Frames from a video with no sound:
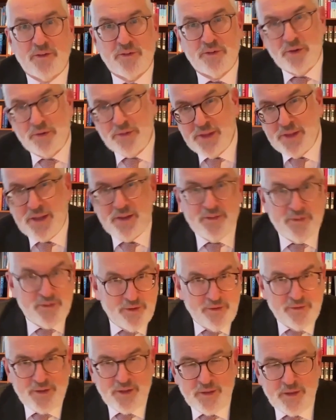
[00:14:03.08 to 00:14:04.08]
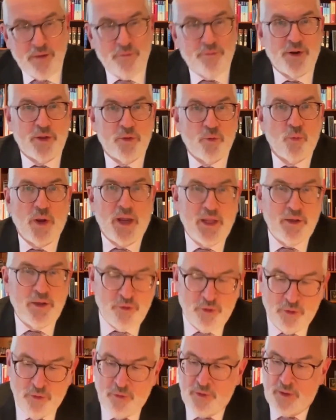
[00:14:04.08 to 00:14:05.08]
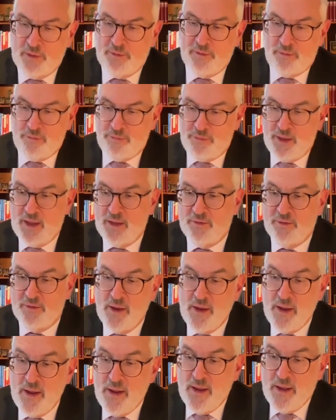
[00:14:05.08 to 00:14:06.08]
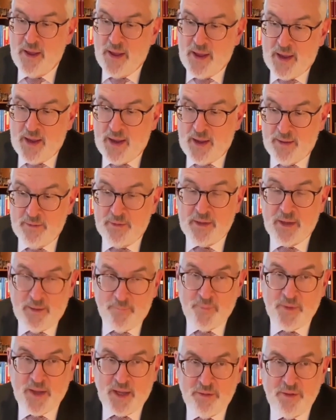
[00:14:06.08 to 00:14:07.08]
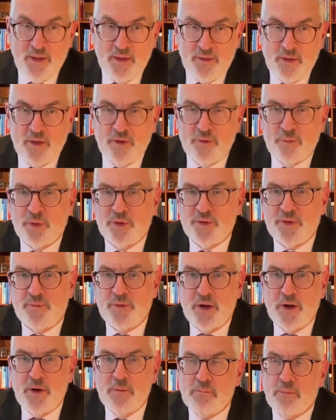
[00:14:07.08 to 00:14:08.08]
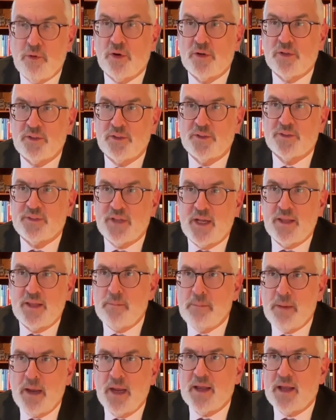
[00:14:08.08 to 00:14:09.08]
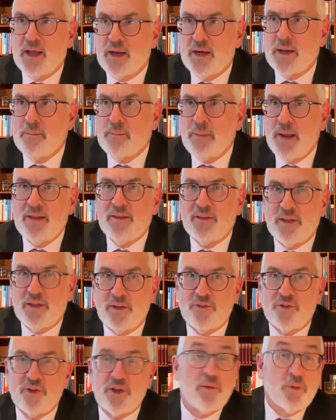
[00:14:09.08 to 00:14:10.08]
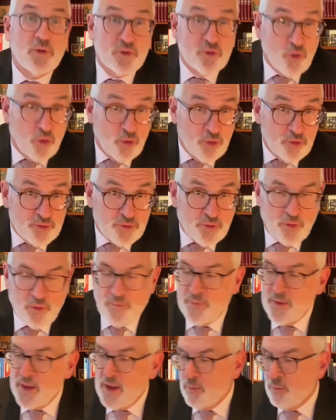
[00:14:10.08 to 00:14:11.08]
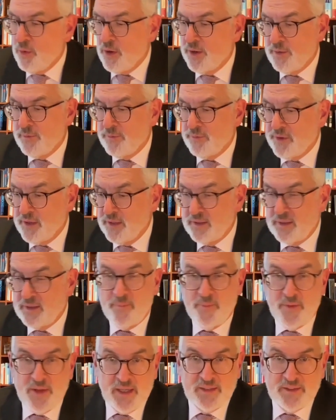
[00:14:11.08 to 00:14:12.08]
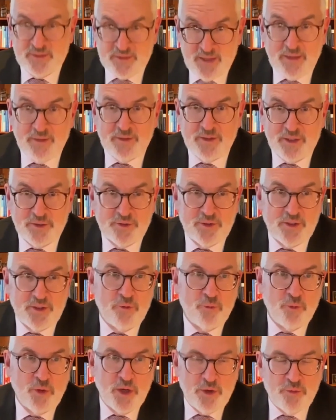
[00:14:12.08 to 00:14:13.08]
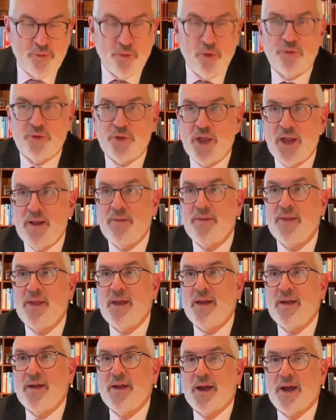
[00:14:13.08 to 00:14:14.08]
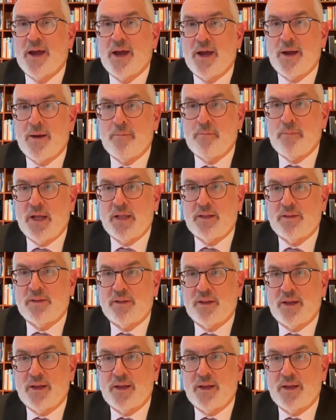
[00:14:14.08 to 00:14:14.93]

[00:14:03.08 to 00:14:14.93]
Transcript: So this is a different way to look at the thing. And I think this was a very important study by Carla Bentes. She was also one of the centers recruiting, but